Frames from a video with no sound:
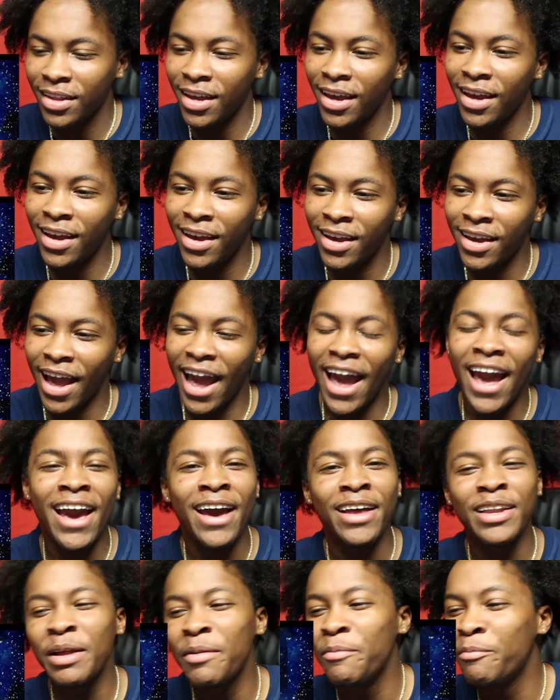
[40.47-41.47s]
Dang,
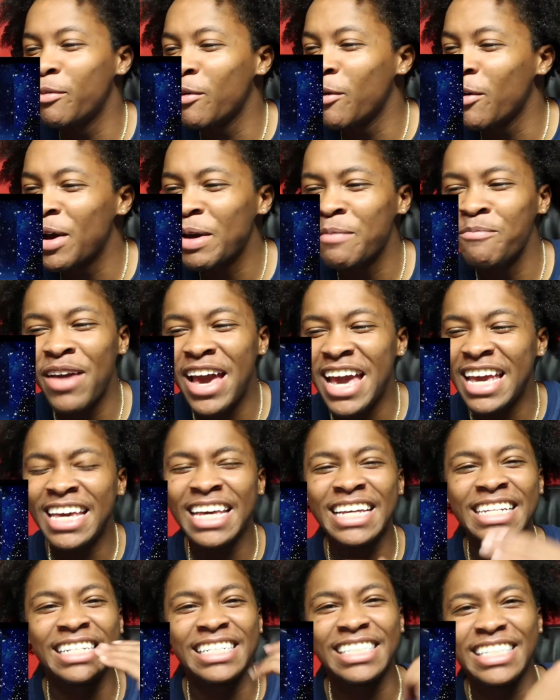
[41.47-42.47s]
and the boy made
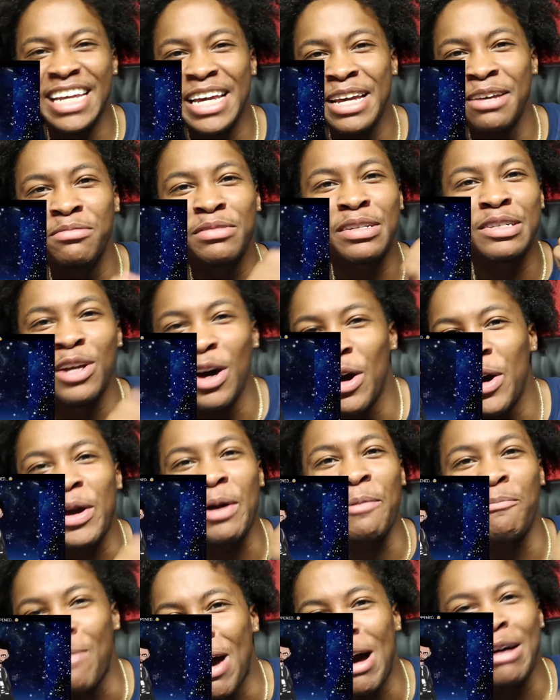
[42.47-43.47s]
his theme
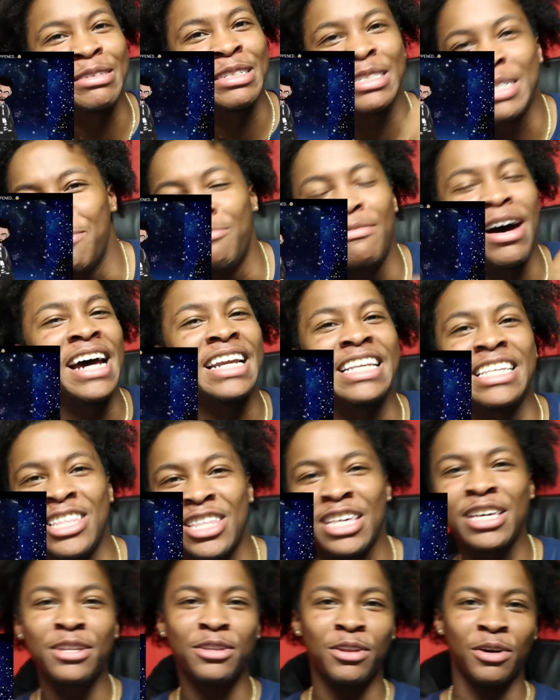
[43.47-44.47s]
song about somebody
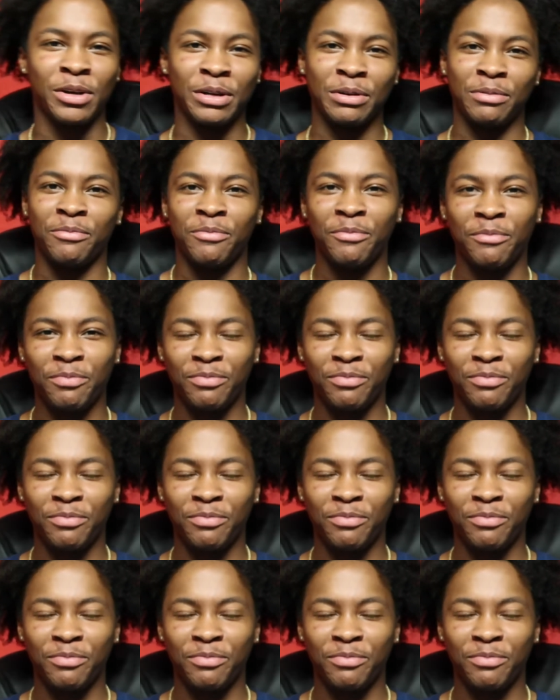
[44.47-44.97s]
cheating on him.